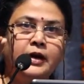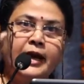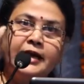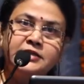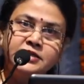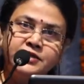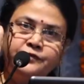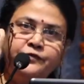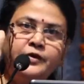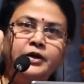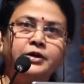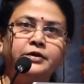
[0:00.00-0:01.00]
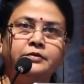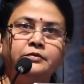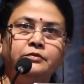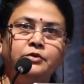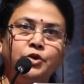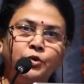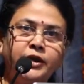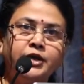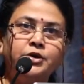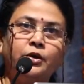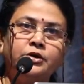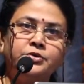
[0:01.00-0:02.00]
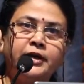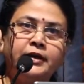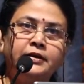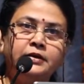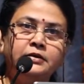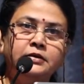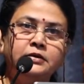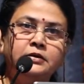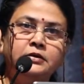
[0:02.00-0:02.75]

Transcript: as different unit altogether,